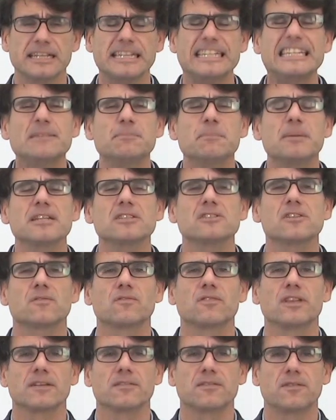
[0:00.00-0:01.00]
It depends on
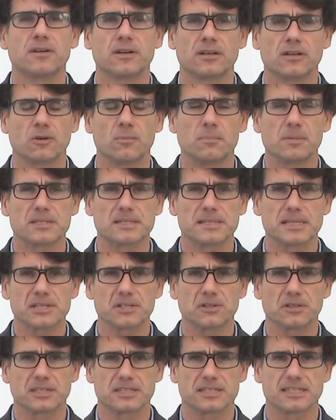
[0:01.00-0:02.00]
the
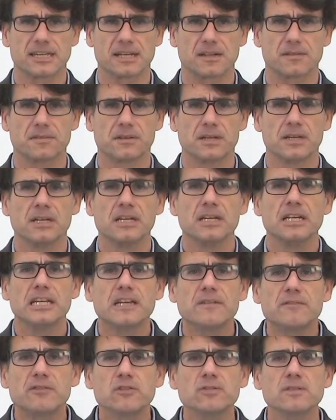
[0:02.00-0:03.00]
conversation itself.
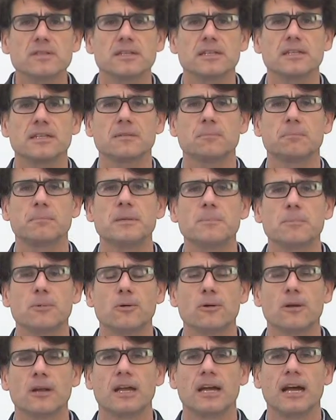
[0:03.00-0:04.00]
If you see
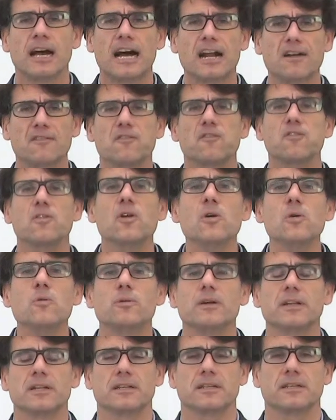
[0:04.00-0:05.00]
people are
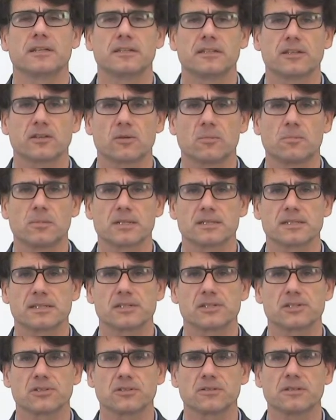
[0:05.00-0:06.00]
flowing in the
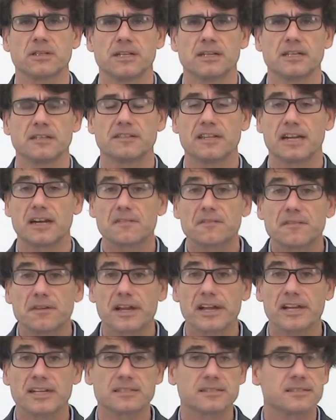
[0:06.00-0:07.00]
conversation, they are
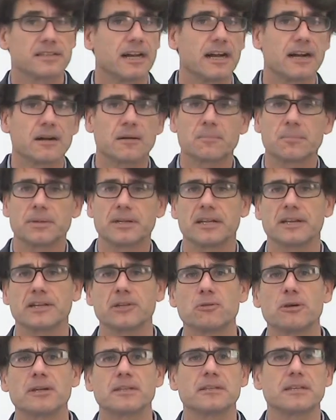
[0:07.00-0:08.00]
fresh, they are clear
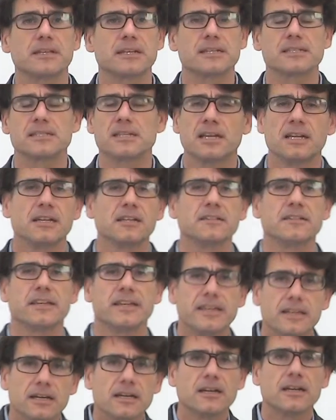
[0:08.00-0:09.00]
new ideas,
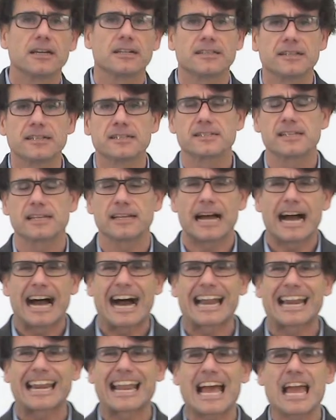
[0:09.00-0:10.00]
there is a
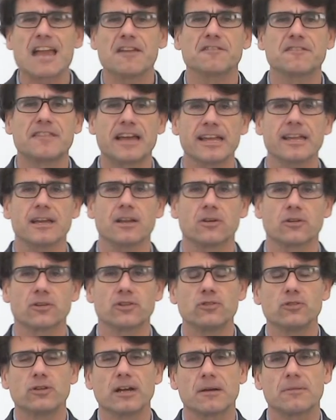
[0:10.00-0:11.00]
live dialogue,
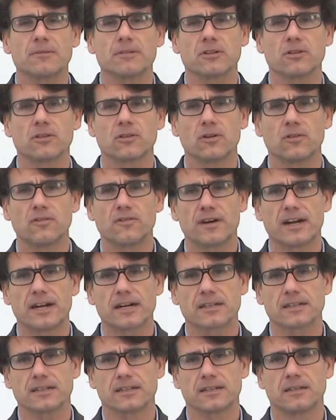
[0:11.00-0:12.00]
you can go
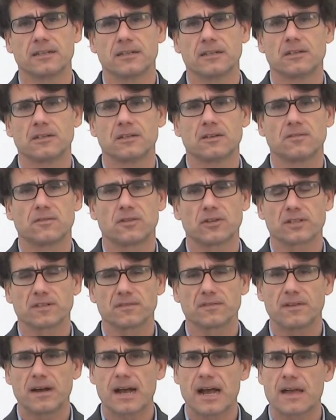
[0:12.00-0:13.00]
farther,
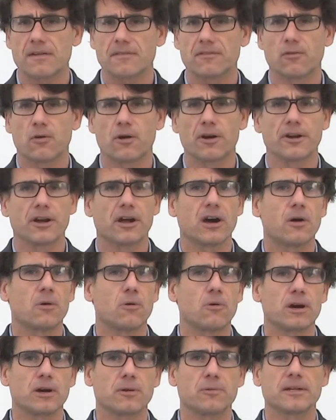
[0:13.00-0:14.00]
45, 1
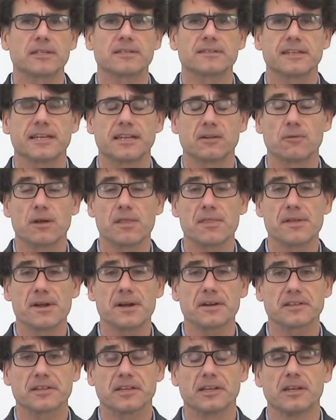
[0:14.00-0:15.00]
hour, 110,
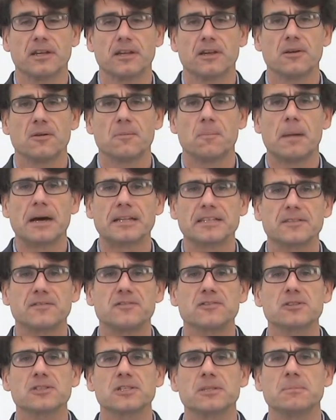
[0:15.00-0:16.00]
130. But if
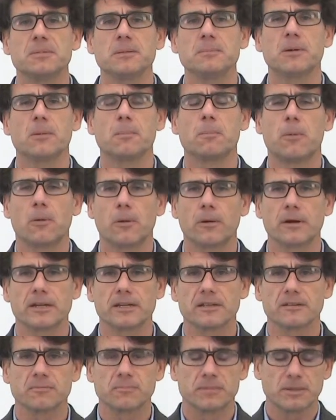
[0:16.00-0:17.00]
you see people
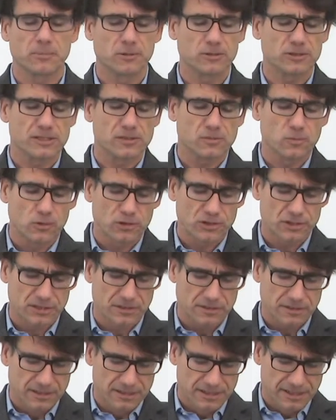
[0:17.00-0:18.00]
boring, people just
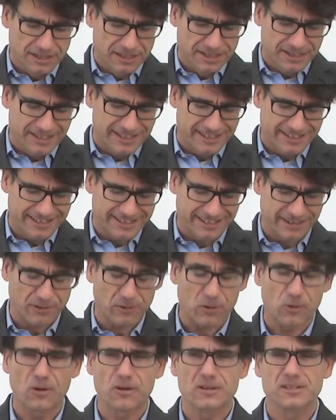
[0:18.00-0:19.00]
watching their
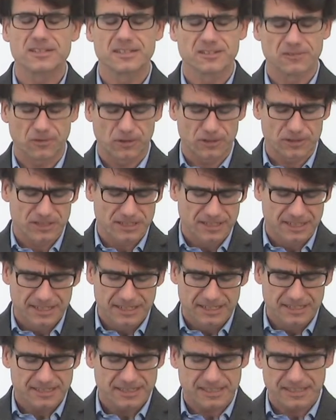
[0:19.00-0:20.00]
clocks,
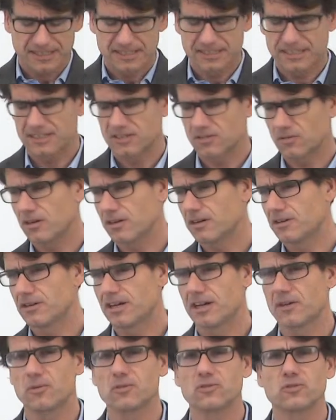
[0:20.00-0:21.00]
saying that, wow,
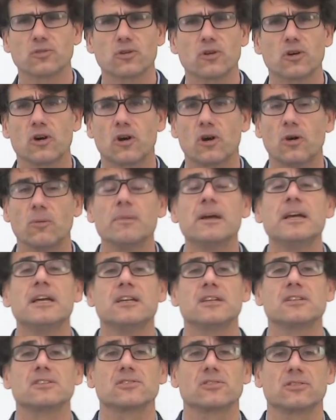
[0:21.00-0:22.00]
I want to go home,
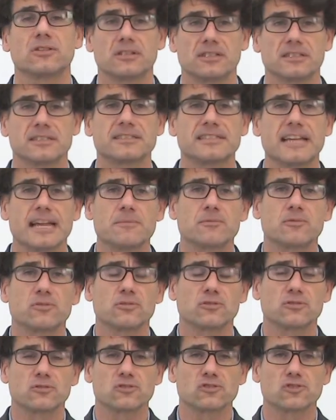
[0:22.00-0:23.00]
so it's time to
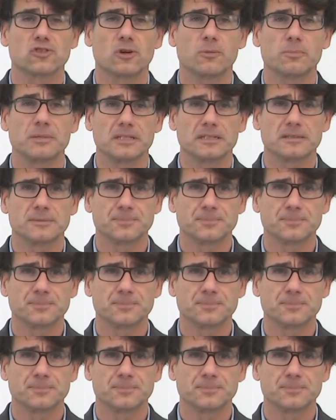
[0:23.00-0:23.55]
stop it.